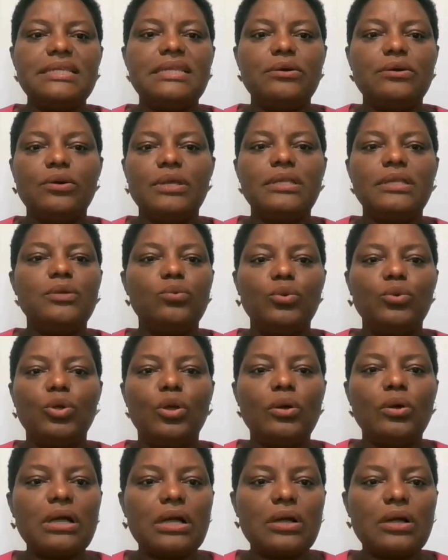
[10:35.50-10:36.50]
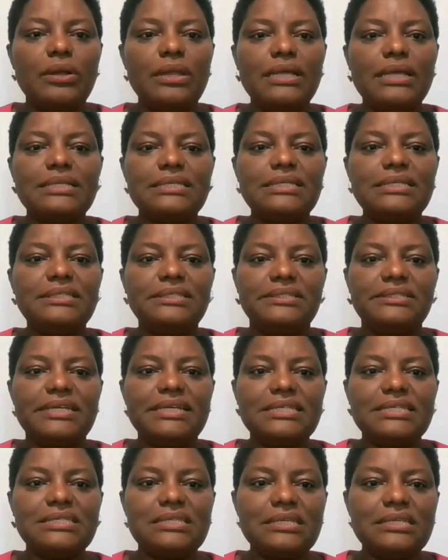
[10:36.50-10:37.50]
that, okay, they will no longer collect
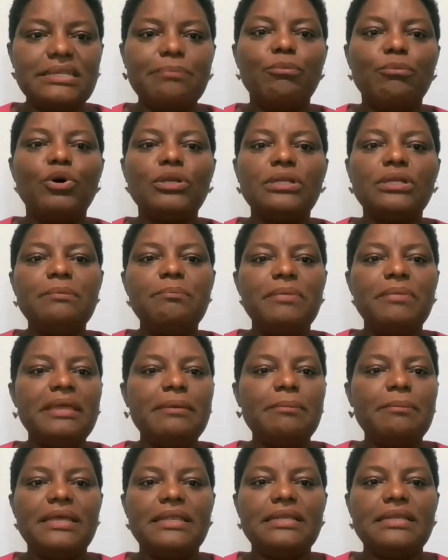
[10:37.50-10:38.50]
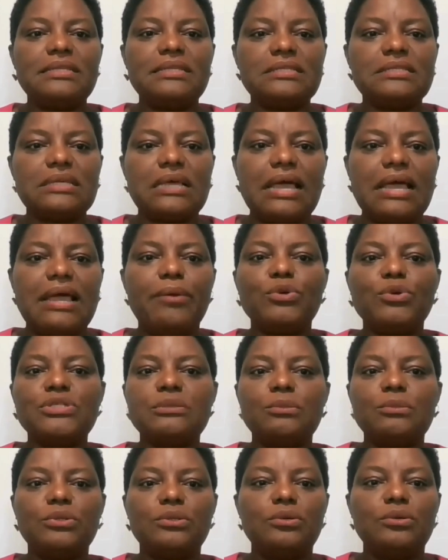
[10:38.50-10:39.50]
interest, the monthly payments, I was
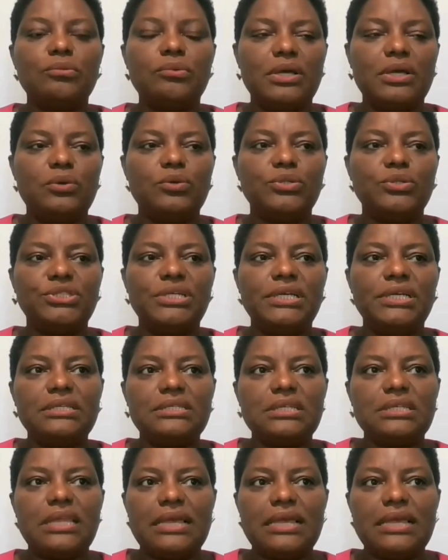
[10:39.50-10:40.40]
able to negotiate.